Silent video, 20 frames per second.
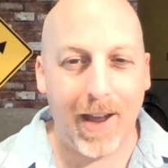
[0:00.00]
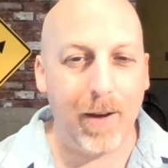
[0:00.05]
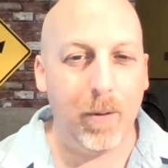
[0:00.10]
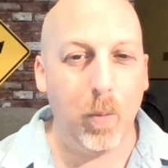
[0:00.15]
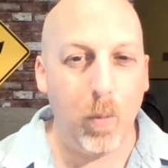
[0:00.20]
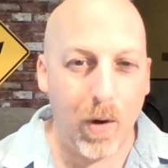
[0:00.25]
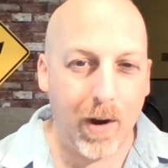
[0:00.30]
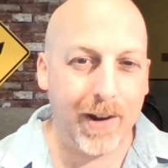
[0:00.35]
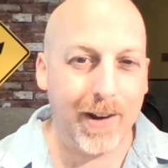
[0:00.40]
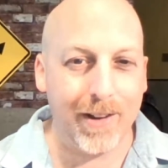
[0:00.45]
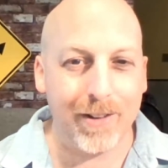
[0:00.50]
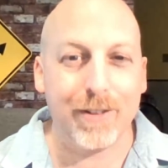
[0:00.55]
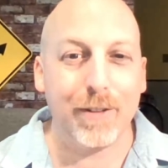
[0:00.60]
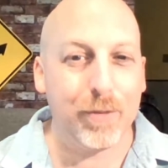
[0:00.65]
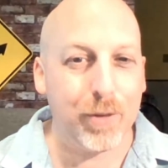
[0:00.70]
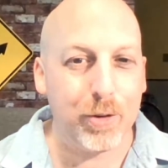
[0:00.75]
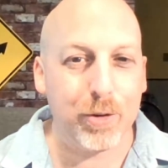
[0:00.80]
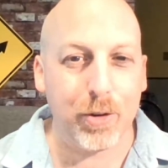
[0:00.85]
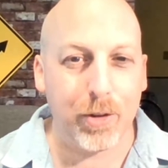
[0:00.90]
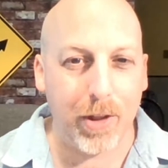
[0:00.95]
One, as if
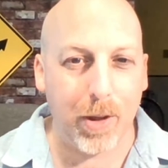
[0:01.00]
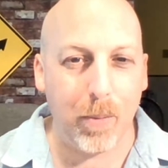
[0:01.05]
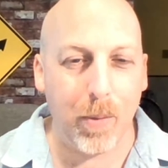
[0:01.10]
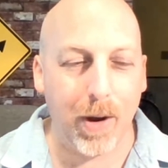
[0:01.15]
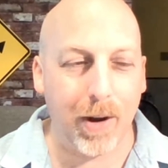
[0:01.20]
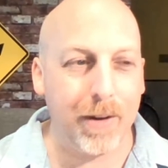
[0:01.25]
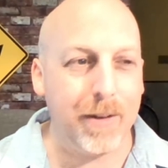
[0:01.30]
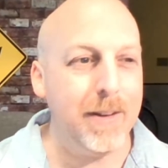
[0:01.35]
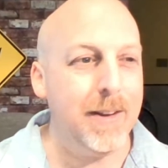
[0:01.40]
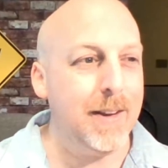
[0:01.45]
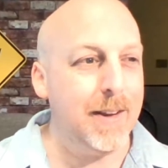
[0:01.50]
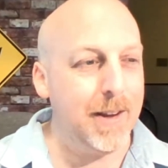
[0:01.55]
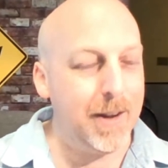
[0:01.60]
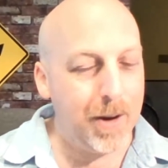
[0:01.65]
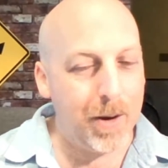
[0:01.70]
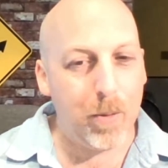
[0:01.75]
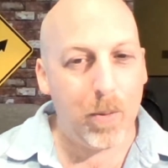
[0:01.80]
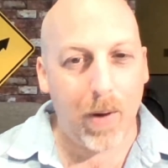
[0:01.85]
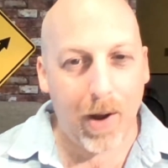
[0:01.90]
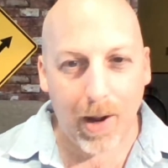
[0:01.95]
there's only one.
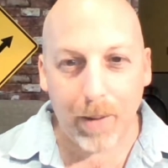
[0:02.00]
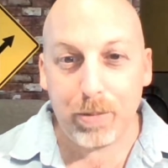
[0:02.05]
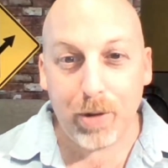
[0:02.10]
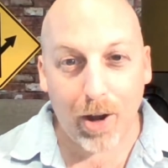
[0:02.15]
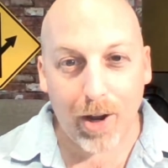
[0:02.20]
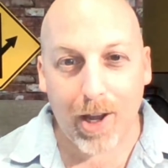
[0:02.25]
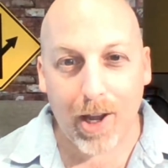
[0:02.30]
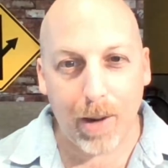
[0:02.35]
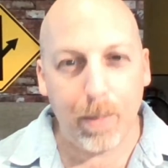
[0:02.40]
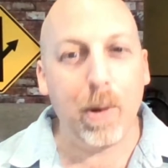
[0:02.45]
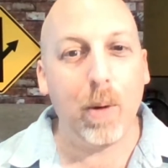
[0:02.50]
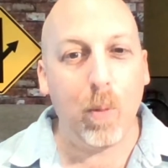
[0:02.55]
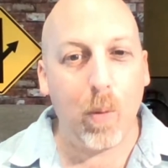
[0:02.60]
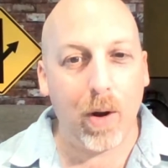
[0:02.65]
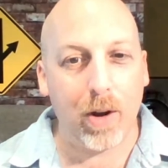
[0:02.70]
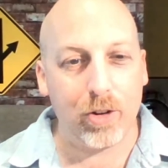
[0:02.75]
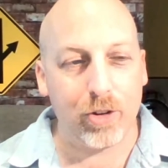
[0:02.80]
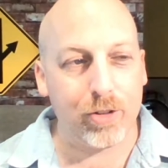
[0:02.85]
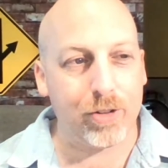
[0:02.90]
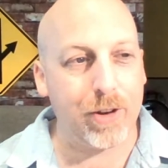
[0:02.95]
I'm talking about
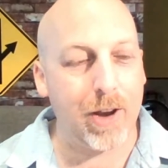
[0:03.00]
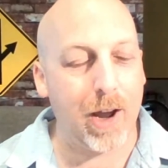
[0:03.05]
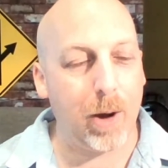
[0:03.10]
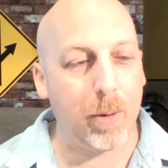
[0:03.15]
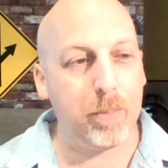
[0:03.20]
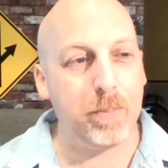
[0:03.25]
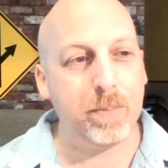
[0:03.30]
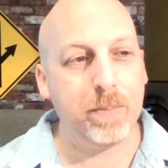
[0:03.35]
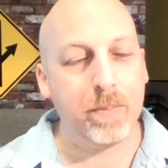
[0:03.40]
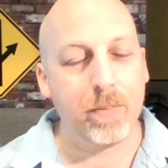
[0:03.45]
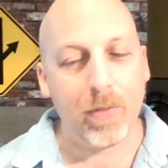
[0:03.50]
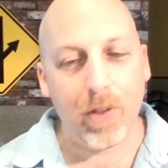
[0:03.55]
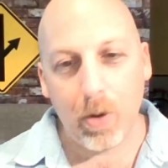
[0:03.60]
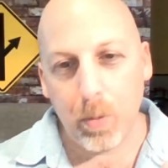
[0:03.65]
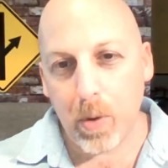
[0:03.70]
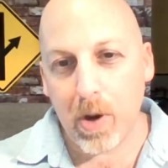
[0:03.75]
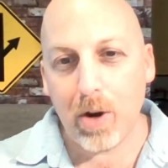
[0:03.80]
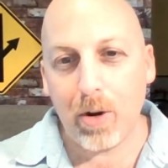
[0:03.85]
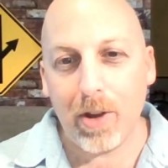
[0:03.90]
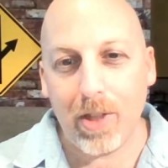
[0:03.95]
one just now.
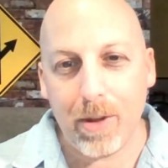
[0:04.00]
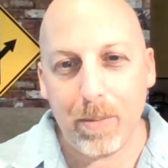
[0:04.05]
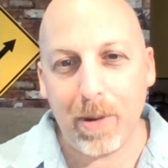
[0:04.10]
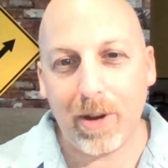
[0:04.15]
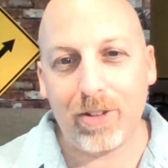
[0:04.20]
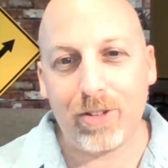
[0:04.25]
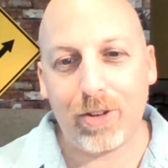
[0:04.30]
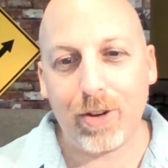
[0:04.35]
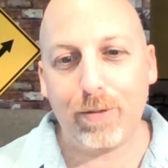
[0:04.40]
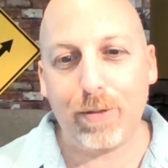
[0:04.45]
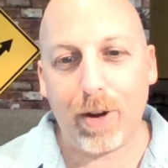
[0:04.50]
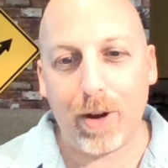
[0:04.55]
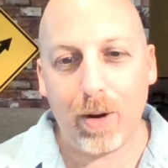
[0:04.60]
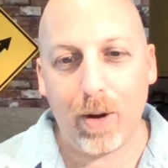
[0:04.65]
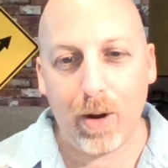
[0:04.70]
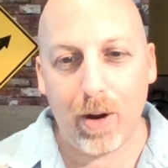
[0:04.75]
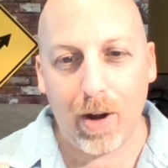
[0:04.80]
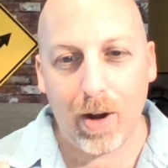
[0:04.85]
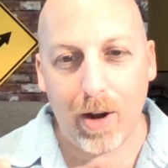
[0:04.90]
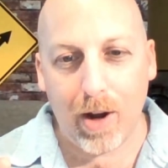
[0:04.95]
We are in the midst of
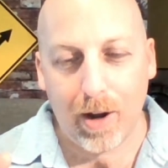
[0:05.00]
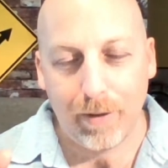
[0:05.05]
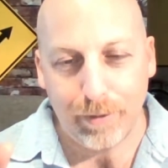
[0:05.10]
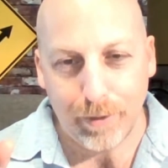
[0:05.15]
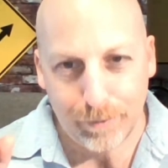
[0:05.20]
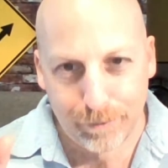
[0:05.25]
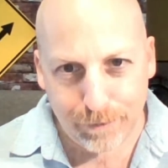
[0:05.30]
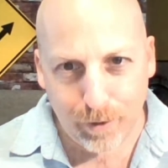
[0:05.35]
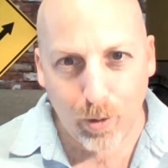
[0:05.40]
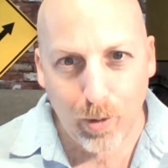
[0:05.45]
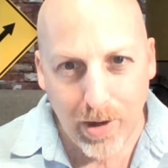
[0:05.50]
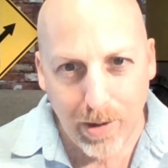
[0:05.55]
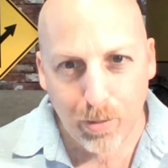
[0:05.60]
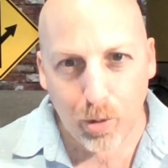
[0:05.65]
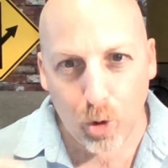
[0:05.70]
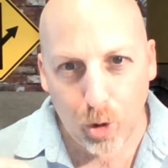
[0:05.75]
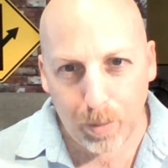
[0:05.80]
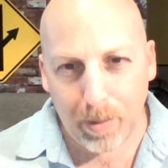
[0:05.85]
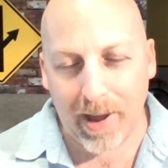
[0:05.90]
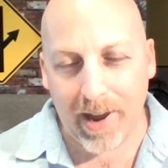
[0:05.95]
a phony
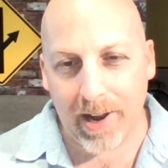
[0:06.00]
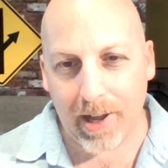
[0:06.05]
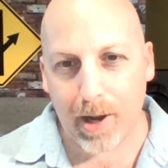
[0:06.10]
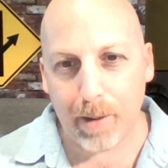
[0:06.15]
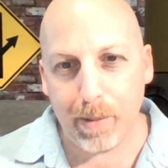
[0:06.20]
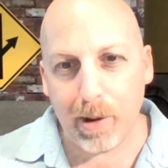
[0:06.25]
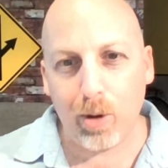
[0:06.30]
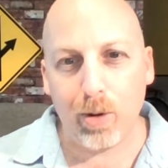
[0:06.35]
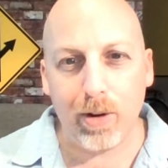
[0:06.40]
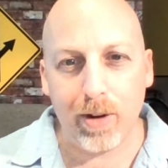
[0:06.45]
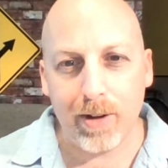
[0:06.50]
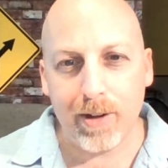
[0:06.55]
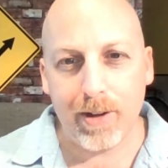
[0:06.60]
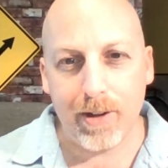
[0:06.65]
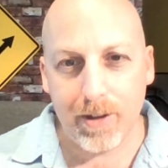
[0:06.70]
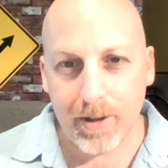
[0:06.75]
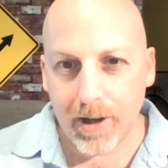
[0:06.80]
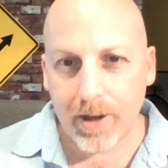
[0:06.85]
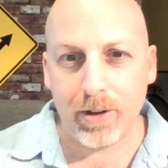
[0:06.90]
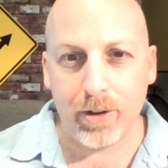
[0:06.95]
moral panic about
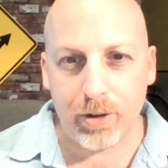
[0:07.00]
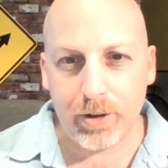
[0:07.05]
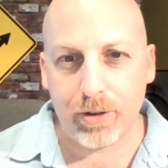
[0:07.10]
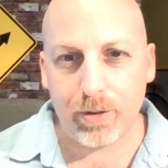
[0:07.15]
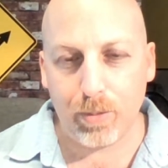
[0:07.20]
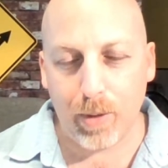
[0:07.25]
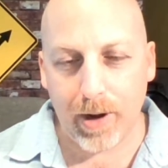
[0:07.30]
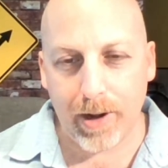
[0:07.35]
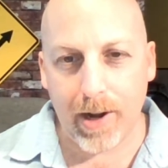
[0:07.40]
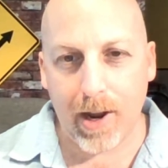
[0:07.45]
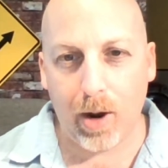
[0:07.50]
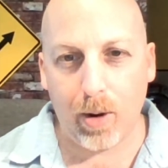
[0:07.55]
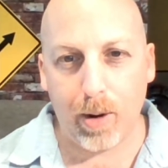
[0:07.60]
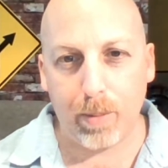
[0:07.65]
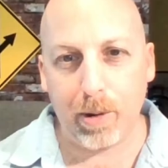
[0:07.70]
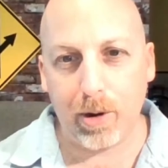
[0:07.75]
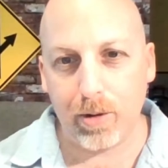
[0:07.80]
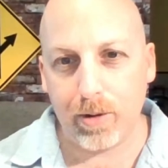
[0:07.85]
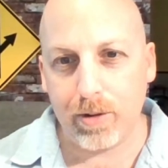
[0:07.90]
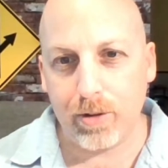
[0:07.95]
guns right now,
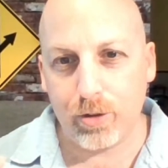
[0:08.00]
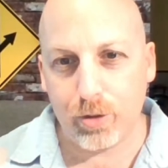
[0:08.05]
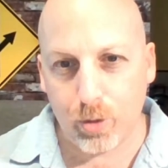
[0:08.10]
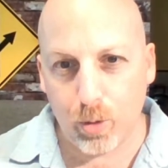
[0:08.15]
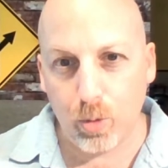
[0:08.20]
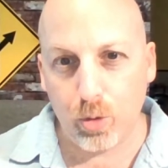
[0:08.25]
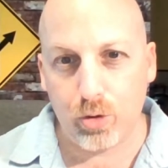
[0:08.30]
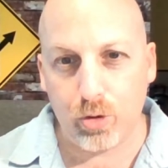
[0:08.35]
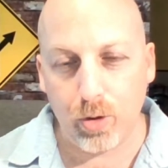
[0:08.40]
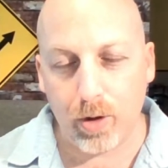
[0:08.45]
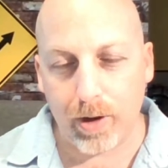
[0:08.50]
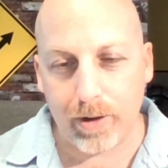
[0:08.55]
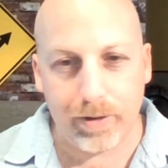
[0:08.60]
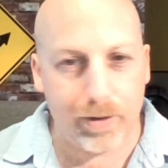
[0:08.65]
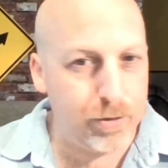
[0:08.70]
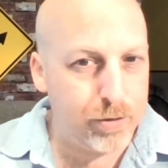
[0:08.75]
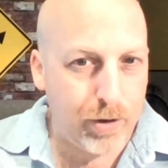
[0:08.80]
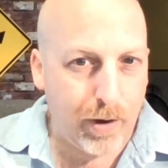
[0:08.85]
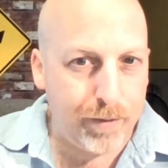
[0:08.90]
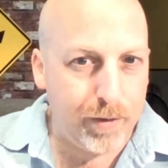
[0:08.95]
about school shootings.
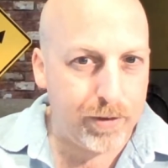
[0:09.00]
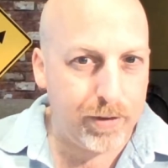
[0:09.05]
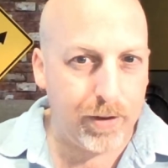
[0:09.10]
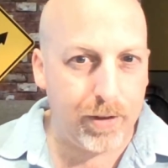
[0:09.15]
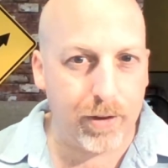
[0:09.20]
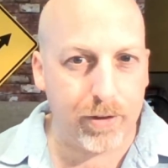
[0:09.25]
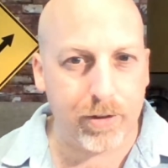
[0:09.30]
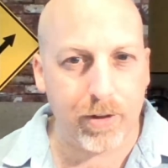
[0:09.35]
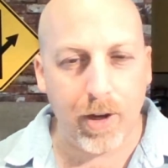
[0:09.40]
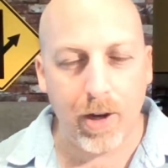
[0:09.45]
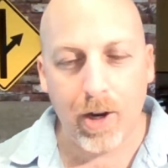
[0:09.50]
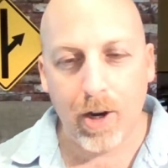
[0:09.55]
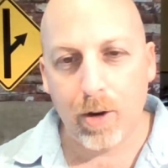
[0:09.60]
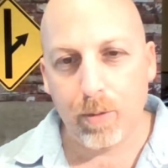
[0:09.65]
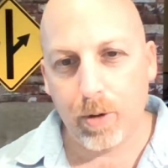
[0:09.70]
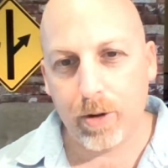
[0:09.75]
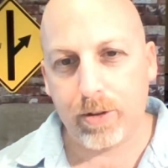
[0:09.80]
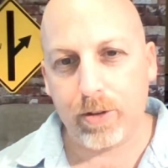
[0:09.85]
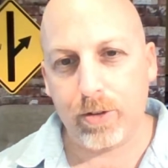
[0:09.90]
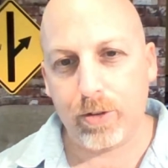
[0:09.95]
There's obviously this
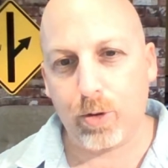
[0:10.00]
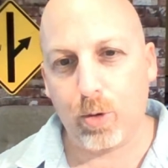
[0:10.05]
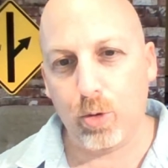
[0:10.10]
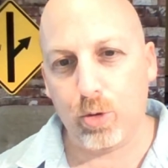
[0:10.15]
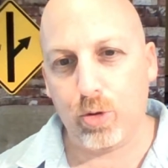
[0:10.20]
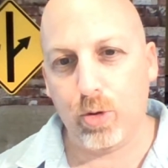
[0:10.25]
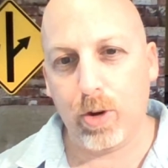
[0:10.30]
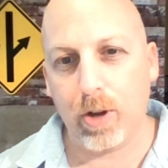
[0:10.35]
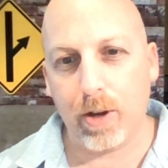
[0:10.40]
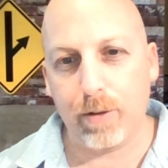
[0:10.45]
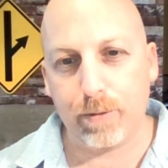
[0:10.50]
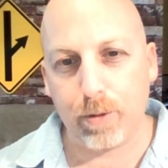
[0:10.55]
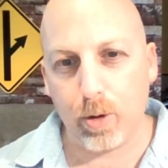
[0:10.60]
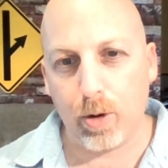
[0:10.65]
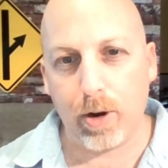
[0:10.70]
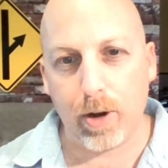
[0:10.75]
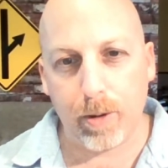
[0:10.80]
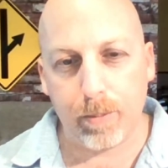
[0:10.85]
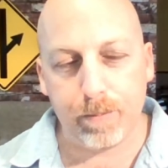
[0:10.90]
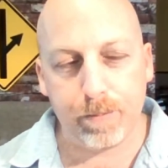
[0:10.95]
recent school shooting in
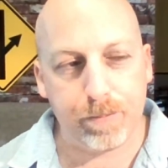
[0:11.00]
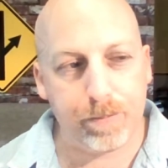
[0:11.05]
Florida.